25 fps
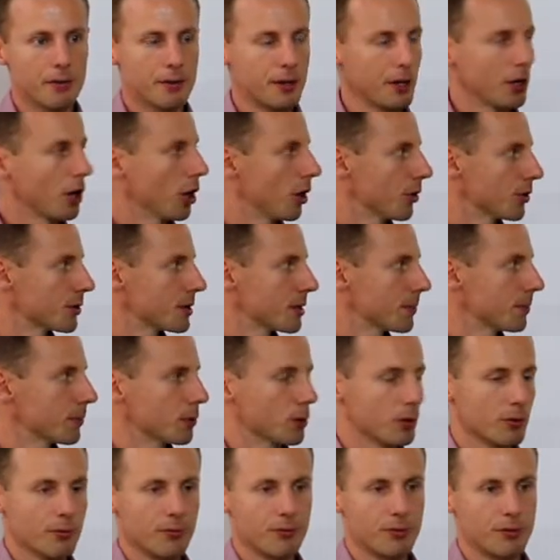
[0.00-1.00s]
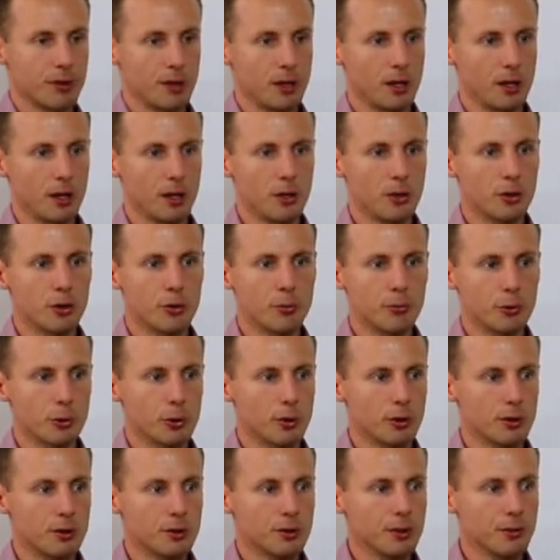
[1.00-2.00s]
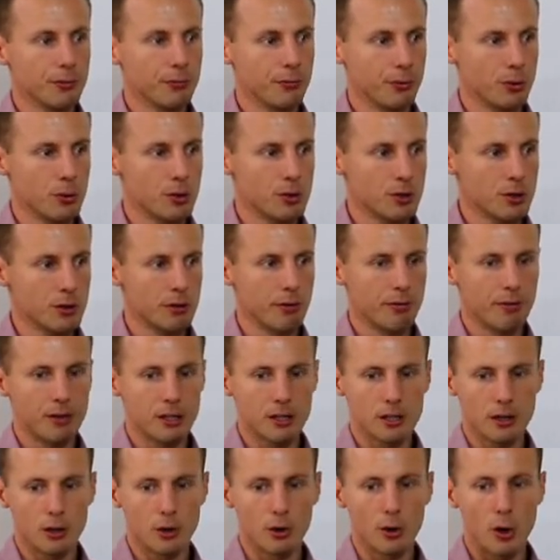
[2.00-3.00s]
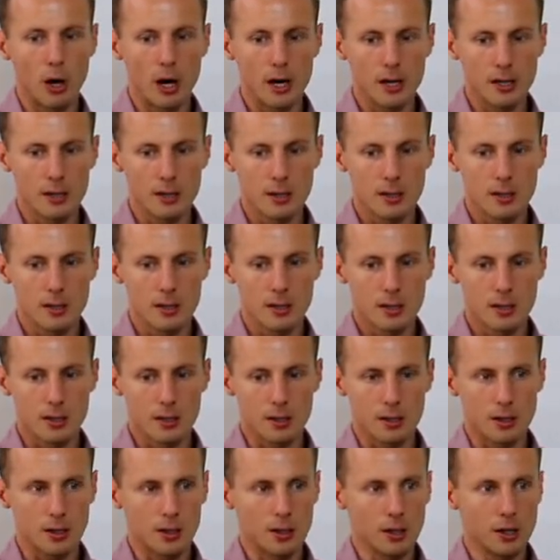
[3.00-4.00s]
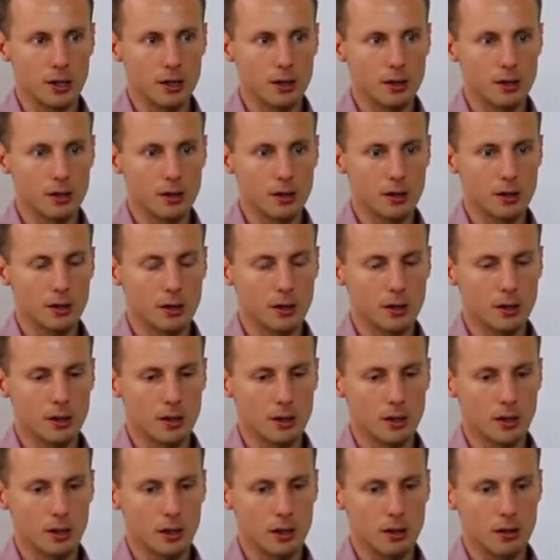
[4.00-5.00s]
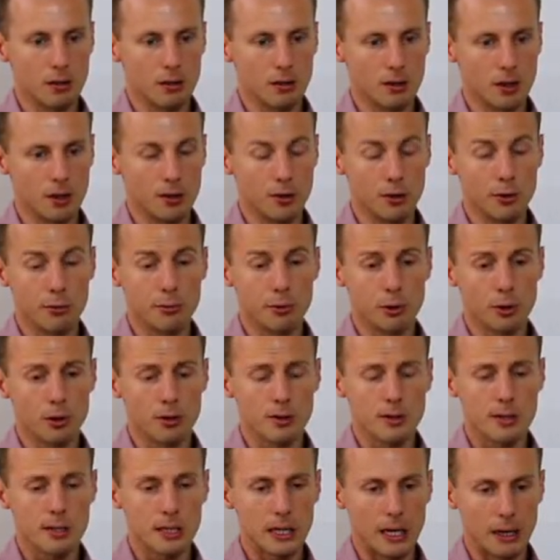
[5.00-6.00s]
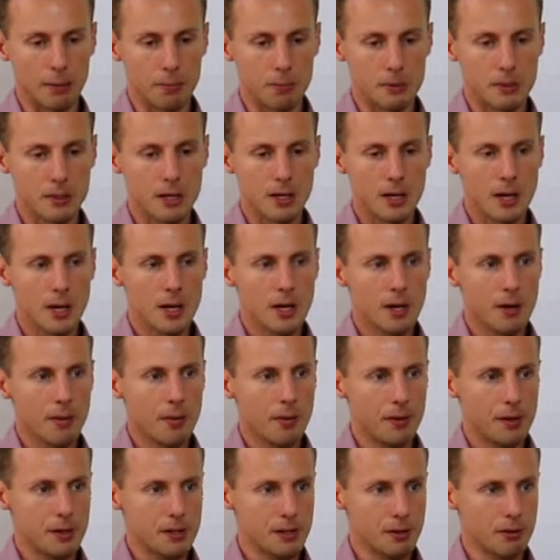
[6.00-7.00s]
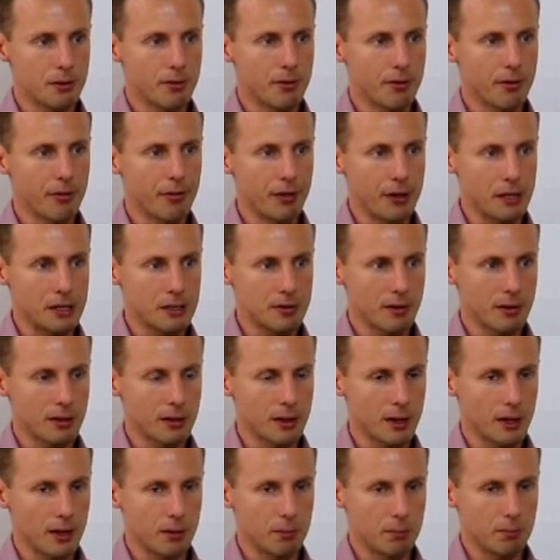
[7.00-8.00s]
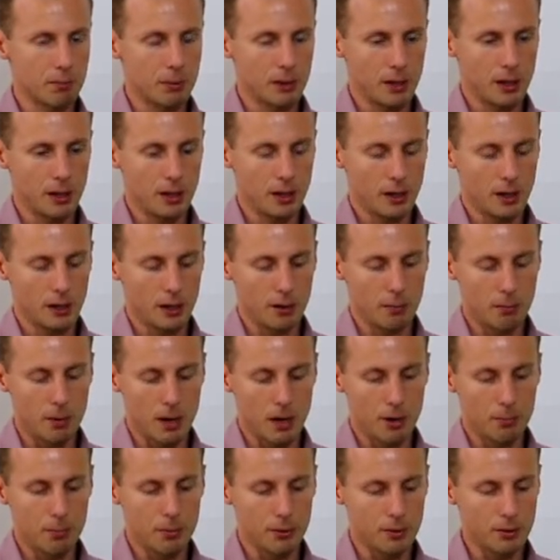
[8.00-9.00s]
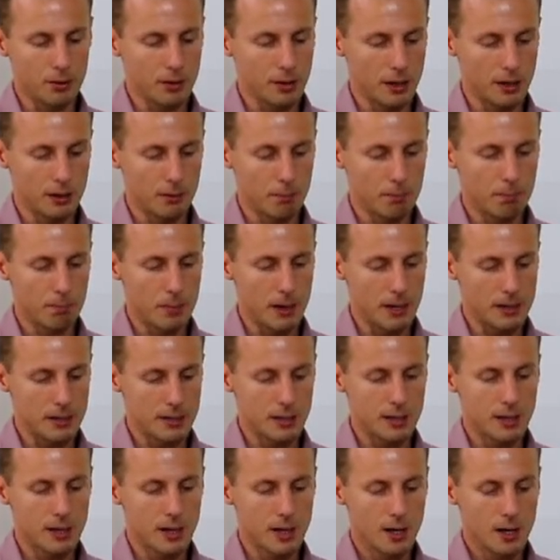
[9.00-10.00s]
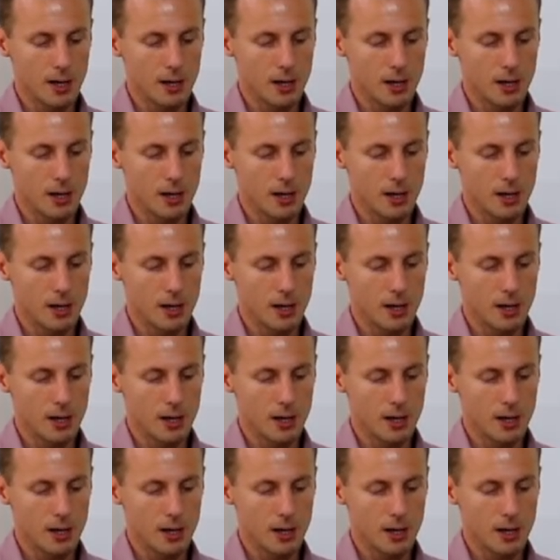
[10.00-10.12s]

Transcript: the concept of the numerical diffusion that arises uh, in, in, in, numerical schemes, these are the things that can be, in my opinion, at best